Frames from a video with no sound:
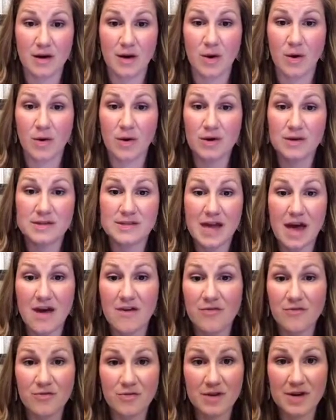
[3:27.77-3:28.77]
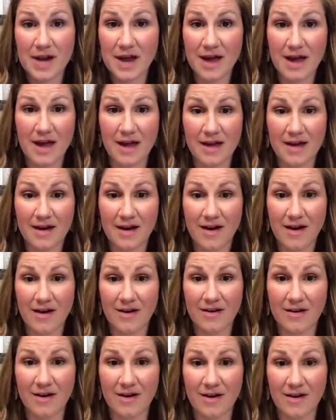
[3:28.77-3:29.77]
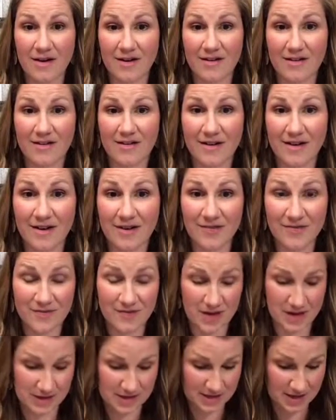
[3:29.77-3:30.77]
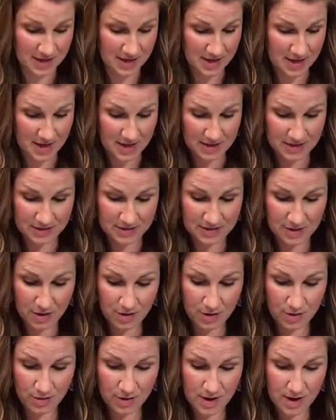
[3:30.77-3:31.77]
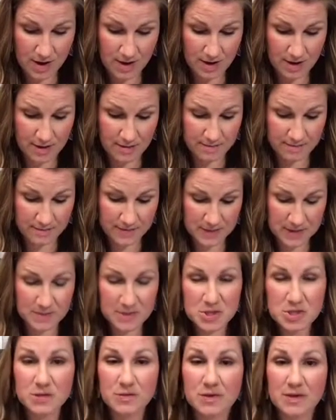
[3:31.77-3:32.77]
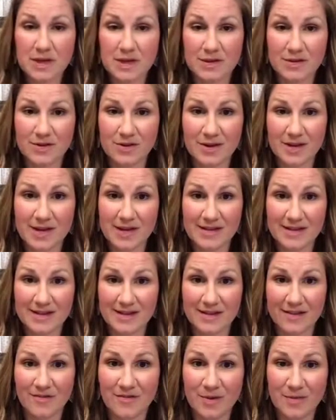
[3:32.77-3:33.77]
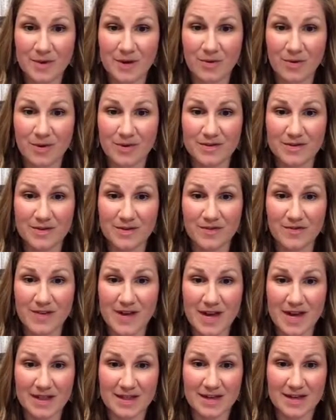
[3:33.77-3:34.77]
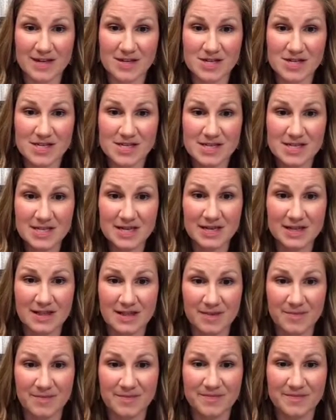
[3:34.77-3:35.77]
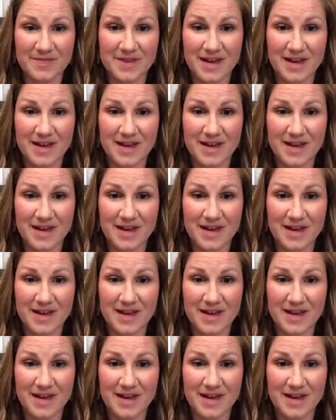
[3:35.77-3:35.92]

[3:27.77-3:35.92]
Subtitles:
oils every day on our feet. So especially with like little kids, I love rubbing oils on their feet, and then I just stick them